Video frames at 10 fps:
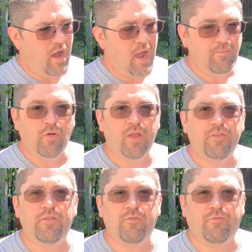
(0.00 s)
I'm
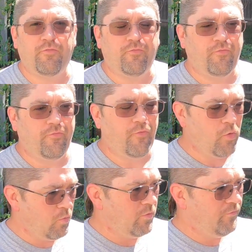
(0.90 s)
looking to the
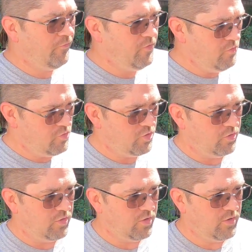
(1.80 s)
forward
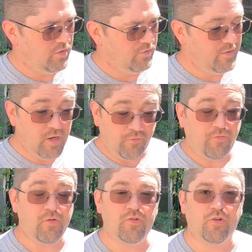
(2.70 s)
future, near
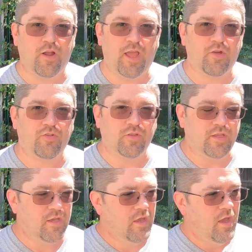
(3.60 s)
future
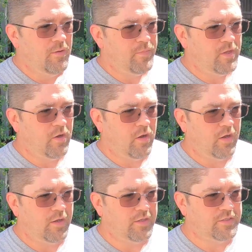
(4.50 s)
actually
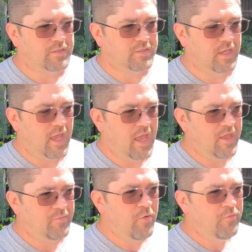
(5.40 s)
because
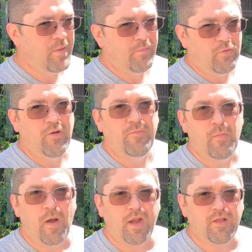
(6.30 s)
as most people who have
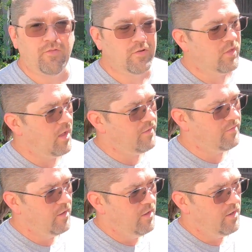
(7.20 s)
been mining
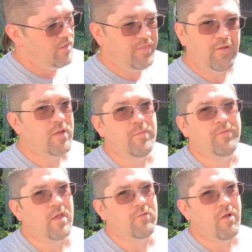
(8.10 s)
realize, Ethereum
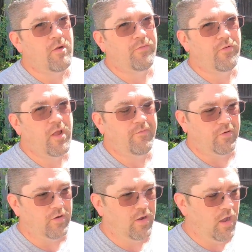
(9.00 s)
is not around
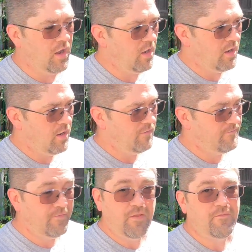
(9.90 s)
forever. Uh,
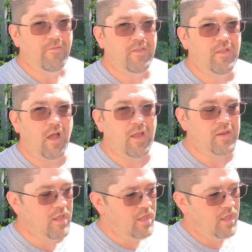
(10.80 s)

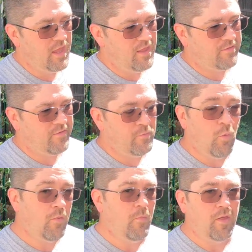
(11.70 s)
1559 hits
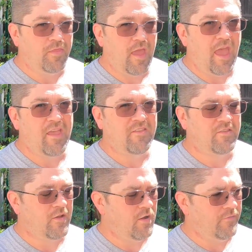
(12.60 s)
in one month
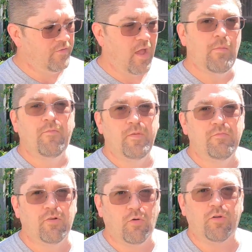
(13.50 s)
as of the time of
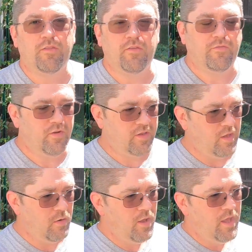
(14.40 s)
me recording this
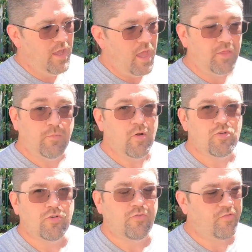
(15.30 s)
video. And the
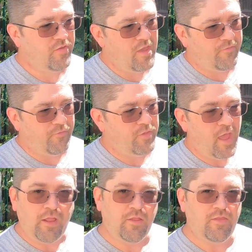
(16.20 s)
merger set for
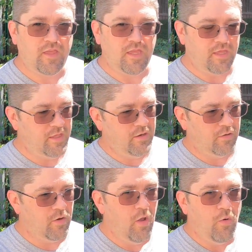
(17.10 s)
the end of the
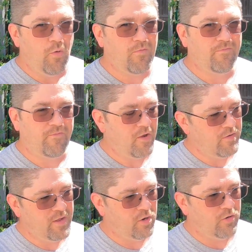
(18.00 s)
year or
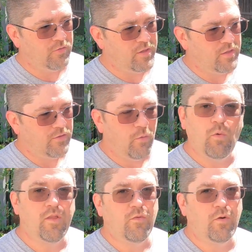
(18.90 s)
very early
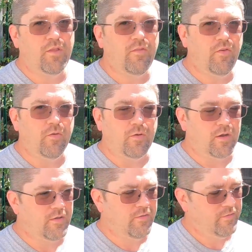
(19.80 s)
2022.
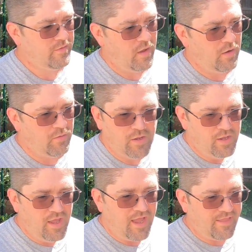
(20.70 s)
So
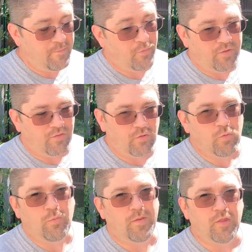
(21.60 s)
at that point, there
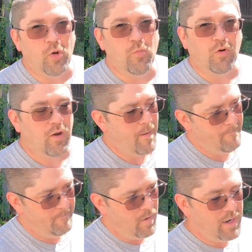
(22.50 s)
will be no more
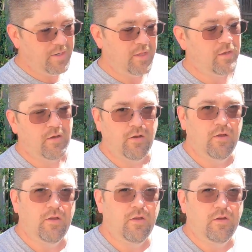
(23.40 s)
mining
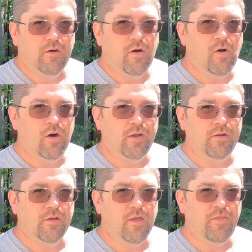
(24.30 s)

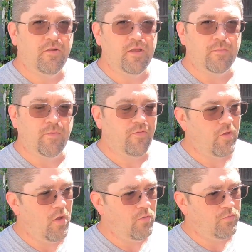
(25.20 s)
on Ethereum.
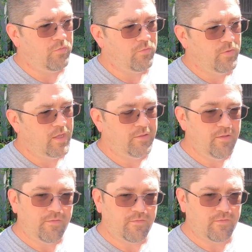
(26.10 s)
So it
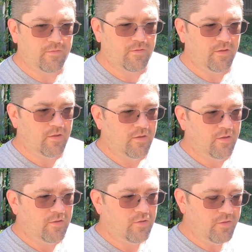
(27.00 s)
needs,
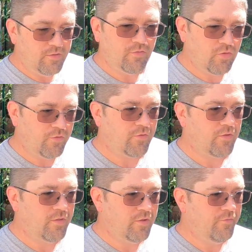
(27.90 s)
you need to look
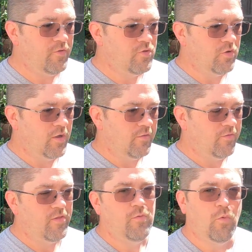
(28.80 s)
into the future and
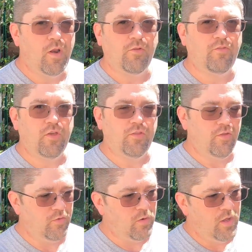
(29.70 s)
see what else you can
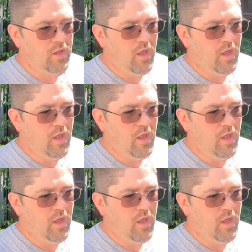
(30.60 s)
do.